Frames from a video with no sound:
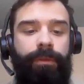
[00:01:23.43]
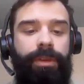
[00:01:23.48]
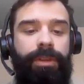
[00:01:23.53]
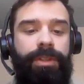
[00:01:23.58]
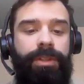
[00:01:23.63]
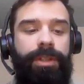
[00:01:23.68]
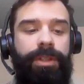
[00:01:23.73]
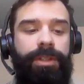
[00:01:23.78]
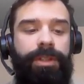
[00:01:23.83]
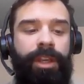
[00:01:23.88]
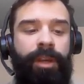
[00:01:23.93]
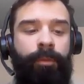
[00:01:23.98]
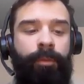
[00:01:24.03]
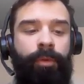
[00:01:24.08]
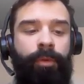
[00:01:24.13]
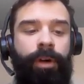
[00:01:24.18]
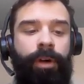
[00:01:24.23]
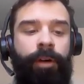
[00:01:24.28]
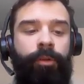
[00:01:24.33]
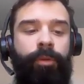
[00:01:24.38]
For this
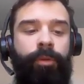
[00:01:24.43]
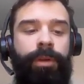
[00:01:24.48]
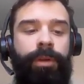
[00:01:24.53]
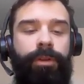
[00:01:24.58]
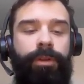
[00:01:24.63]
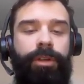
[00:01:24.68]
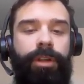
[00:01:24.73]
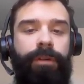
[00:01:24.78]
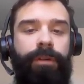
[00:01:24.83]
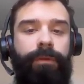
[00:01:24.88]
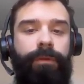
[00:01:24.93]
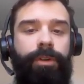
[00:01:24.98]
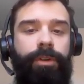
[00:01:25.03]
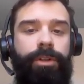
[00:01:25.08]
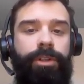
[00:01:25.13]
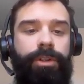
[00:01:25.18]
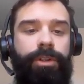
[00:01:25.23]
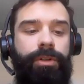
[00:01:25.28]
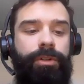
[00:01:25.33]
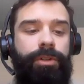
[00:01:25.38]
example, I will be looking for a
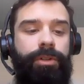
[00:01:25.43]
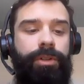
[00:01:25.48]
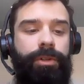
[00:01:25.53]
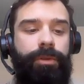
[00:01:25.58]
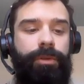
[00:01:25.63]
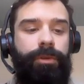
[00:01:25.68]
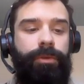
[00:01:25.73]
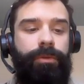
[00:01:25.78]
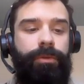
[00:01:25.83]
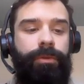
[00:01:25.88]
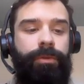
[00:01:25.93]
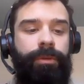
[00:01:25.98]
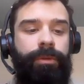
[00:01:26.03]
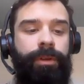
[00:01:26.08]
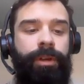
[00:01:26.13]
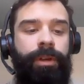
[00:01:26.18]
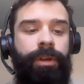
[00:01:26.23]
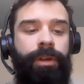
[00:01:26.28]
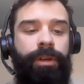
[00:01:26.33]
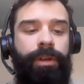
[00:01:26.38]
certain screw.
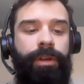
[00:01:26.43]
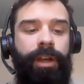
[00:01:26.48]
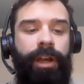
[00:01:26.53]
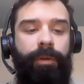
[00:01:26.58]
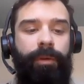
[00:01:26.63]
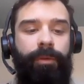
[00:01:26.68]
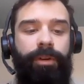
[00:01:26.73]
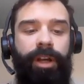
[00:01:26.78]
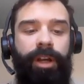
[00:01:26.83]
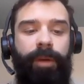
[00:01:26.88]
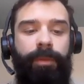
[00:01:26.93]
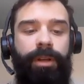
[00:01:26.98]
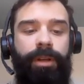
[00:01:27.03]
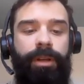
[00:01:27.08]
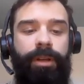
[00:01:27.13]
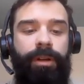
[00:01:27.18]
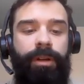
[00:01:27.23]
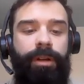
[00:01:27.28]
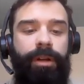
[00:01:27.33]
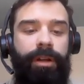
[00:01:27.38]
I would come in
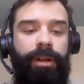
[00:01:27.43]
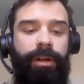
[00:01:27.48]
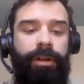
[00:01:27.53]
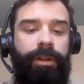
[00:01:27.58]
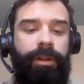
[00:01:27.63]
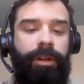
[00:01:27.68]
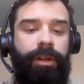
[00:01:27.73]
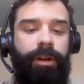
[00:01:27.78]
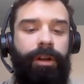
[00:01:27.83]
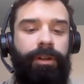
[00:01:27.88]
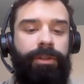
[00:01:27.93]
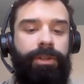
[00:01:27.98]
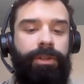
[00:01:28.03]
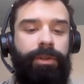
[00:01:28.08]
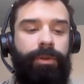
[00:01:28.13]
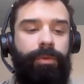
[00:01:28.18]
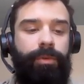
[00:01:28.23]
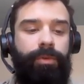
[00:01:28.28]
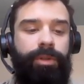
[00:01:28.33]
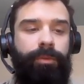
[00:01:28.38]
here and click on
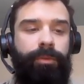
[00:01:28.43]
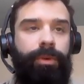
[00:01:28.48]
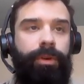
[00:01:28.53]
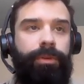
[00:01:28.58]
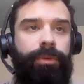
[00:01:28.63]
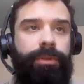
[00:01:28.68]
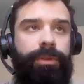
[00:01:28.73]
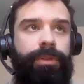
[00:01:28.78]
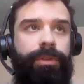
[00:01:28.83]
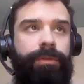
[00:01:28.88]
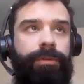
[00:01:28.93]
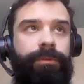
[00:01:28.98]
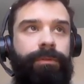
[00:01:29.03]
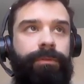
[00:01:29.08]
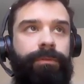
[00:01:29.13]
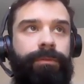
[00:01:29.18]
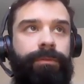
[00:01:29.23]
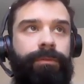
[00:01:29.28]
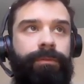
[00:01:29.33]
screws and bolts.